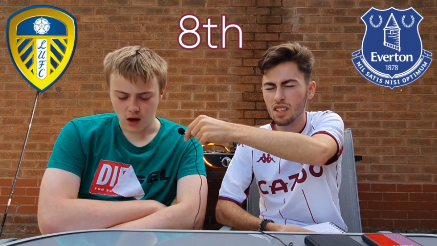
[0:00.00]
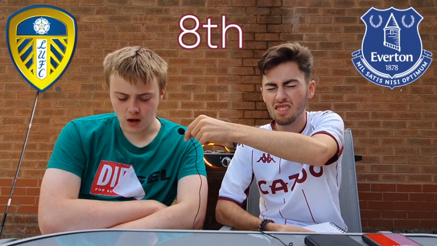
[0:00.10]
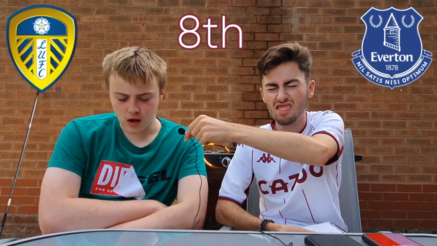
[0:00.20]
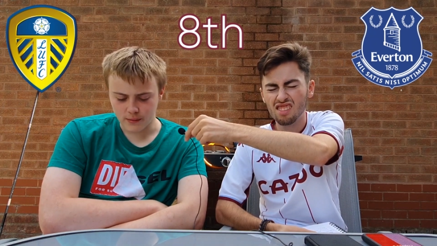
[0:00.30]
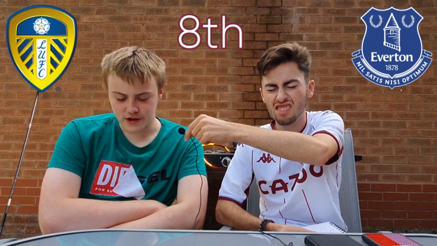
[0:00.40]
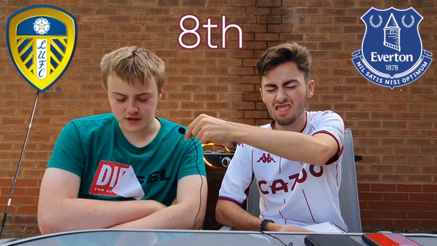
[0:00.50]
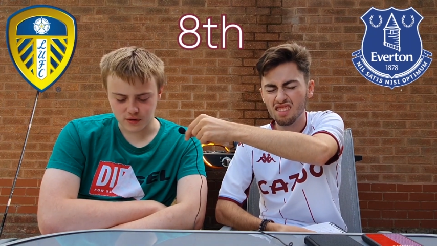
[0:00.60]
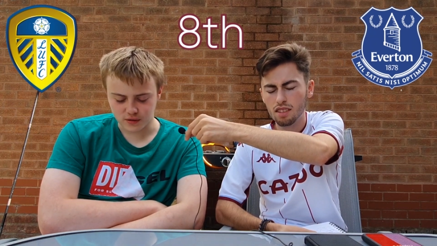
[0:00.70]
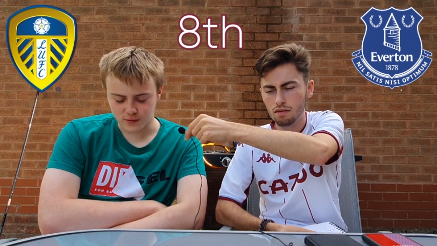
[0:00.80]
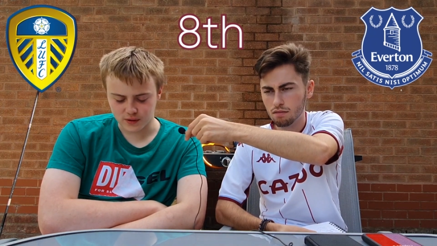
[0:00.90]
Speaker 1: I
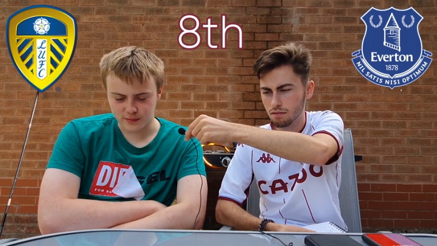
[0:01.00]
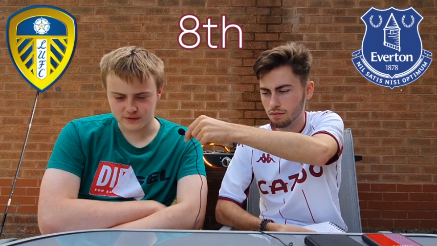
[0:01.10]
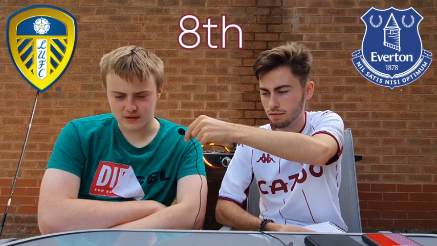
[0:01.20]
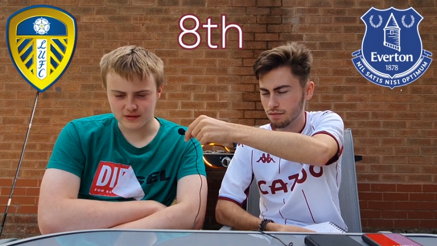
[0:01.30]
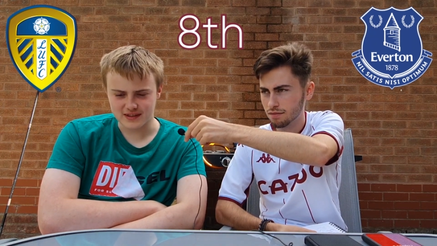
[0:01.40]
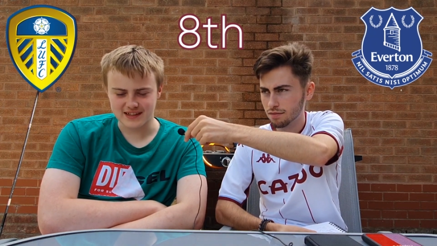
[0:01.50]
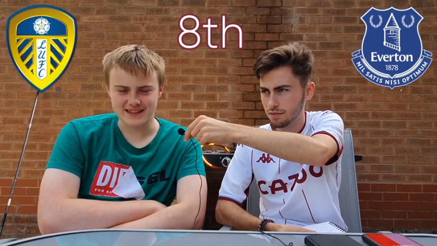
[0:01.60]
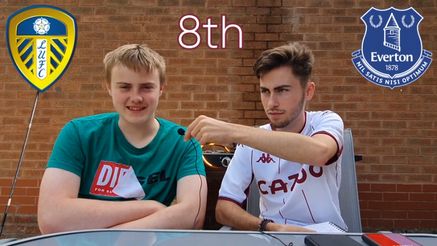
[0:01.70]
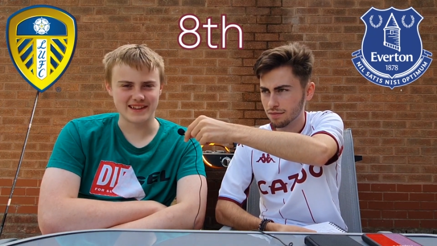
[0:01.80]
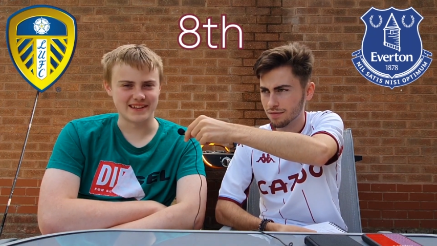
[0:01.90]
don't agree with you in the
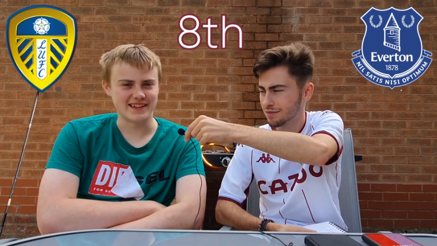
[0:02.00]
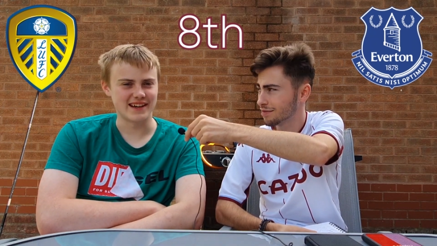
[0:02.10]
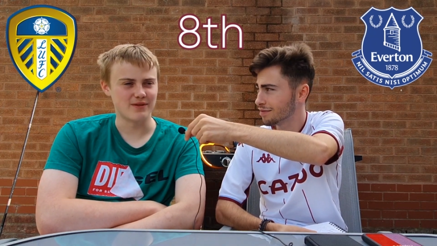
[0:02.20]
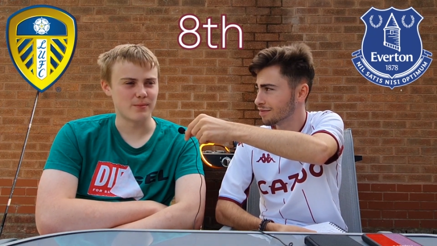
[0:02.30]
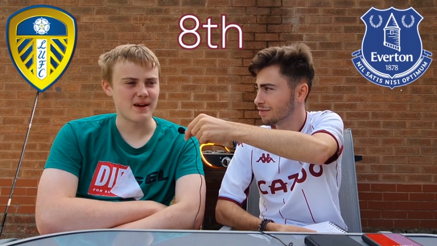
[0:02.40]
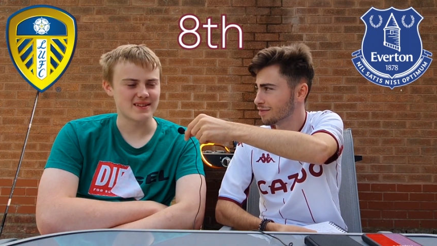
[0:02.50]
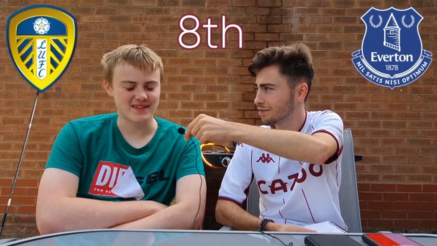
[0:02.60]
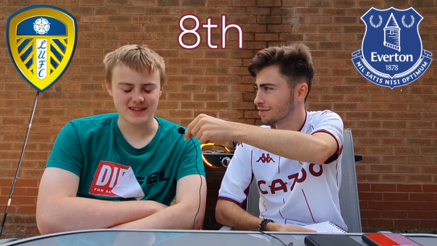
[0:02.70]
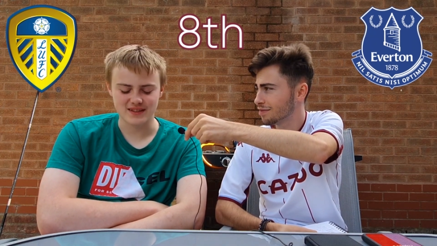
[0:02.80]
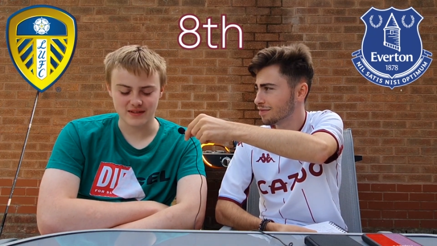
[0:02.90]
sense that they're going to have a bad
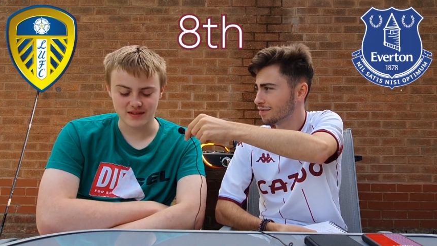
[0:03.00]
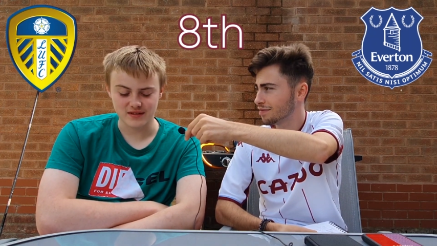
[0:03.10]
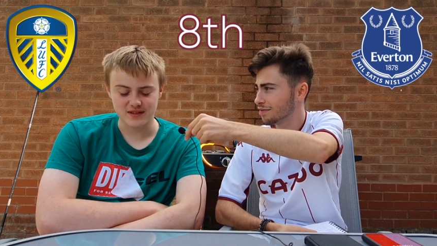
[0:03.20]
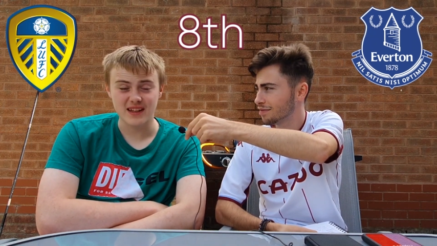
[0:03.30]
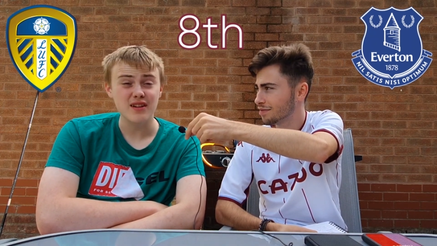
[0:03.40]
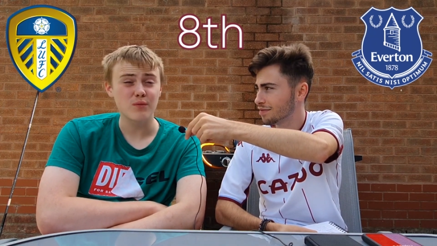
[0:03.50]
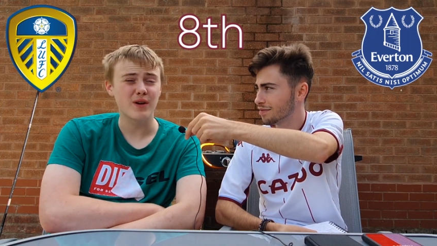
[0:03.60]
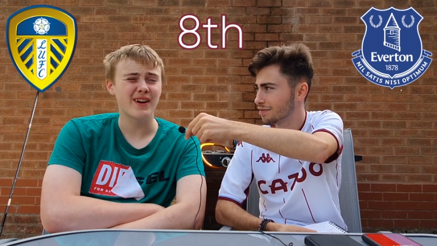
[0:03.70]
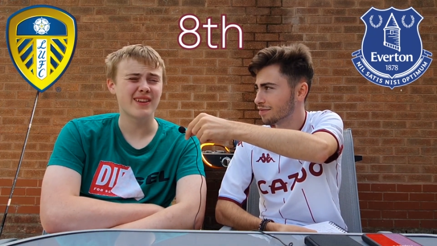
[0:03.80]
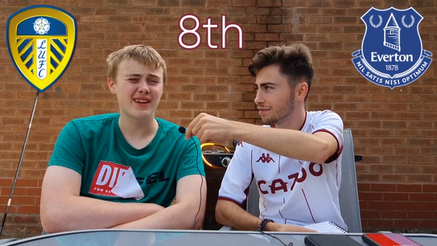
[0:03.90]
season because they didn't
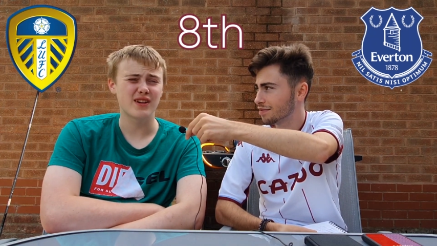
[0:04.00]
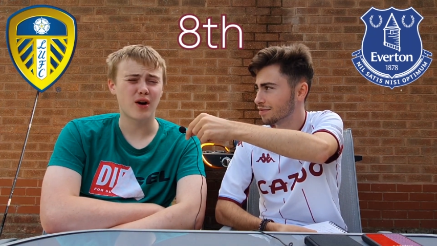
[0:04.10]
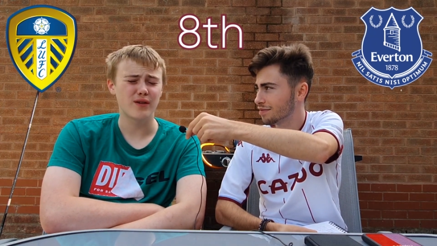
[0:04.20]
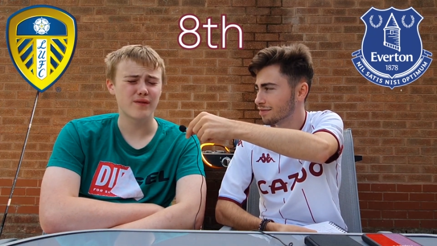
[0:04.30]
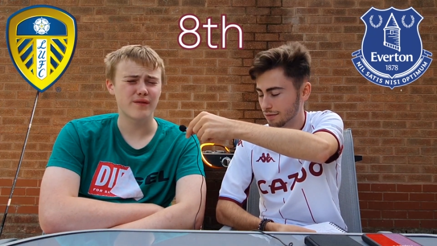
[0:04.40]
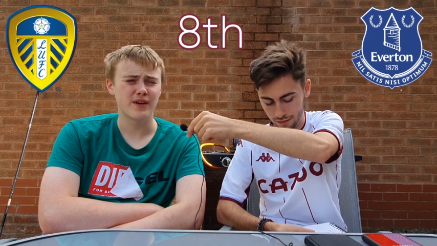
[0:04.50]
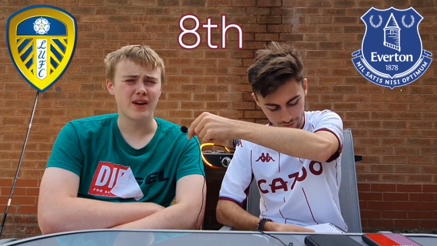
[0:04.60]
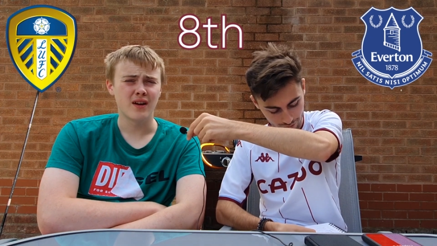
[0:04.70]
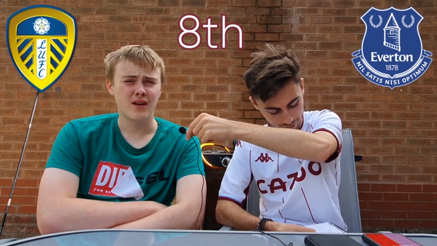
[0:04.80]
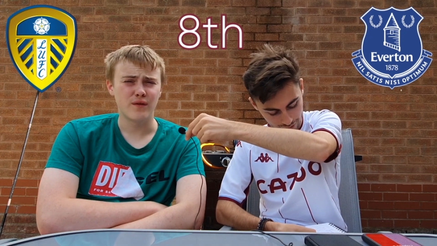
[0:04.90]
really. They had 9th
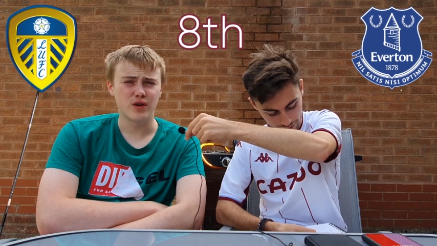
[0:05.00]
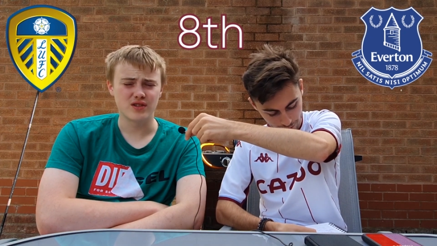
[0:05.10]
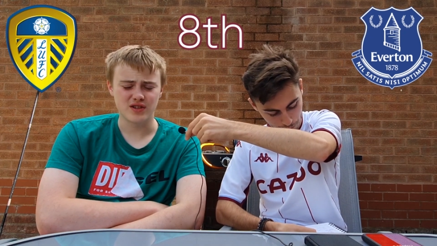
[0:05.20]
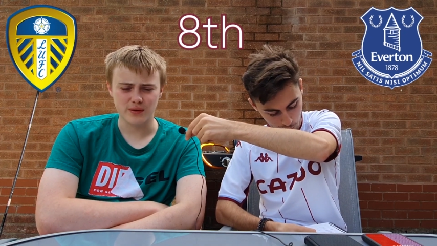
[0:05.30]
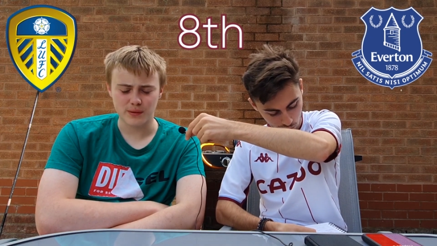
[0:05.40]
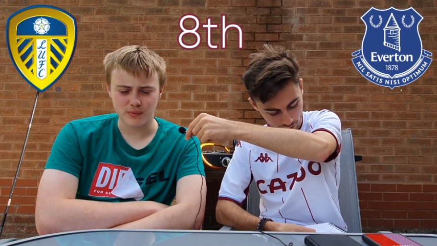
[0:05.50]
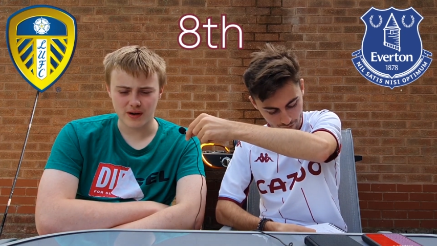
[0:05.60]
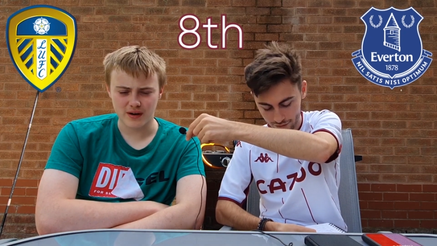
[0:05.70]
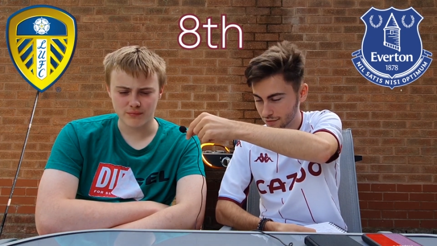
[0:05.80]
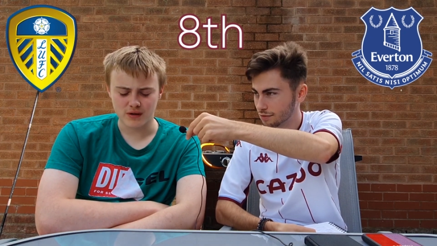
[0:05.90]
first year in the
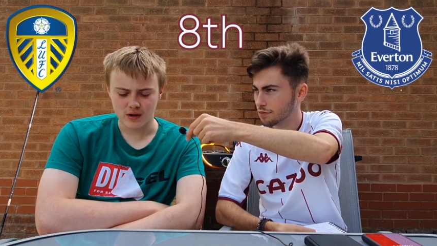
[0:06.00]
Prem.